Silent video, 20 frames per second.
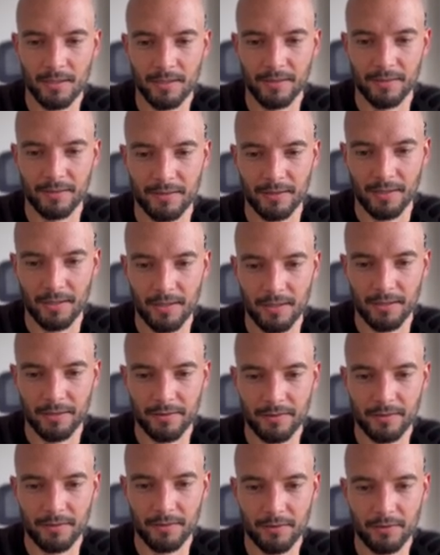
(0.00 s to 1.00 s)

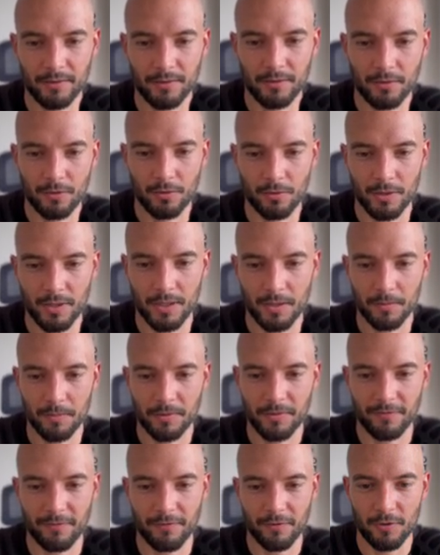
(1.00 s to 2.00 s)
sales
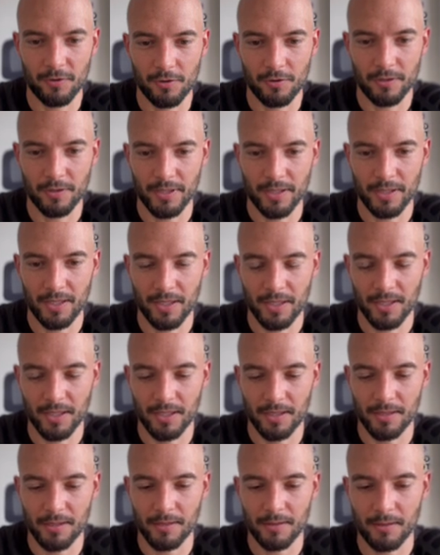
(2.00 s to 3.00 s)
script for
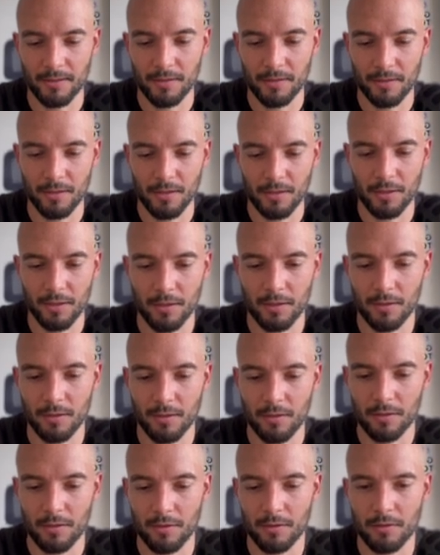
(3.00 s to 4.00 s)
an
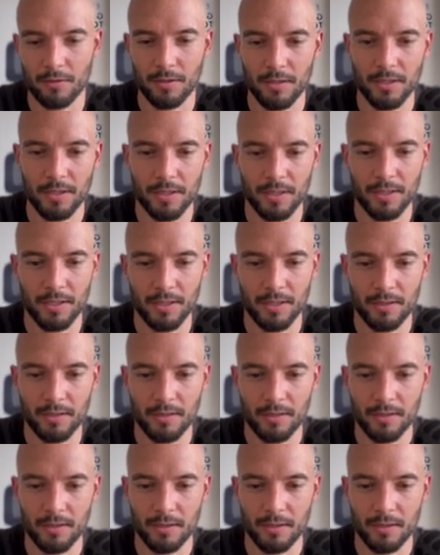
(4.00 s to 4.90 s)
online